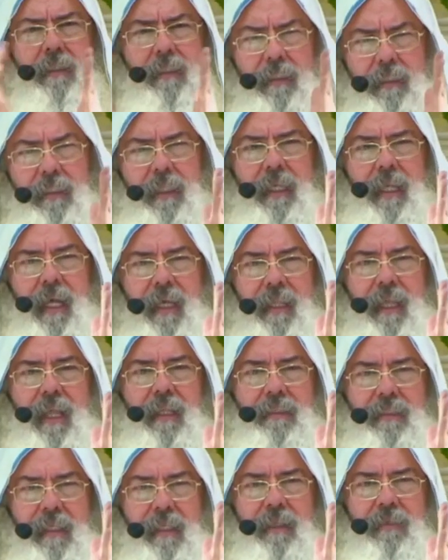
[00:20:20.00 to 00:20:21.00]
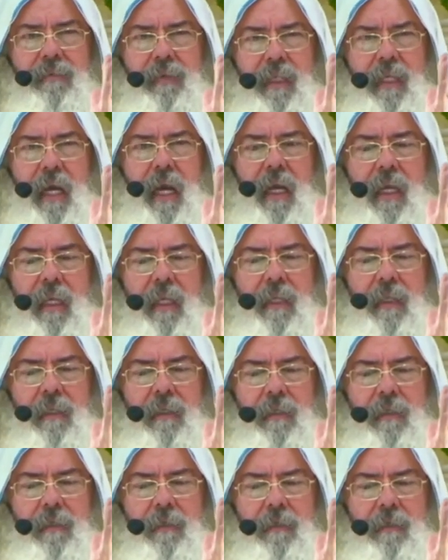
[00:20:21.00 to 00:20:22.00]
remember this,
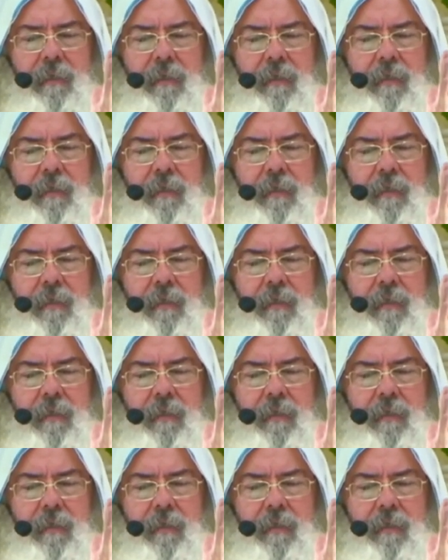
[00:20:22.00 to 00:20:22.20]
birds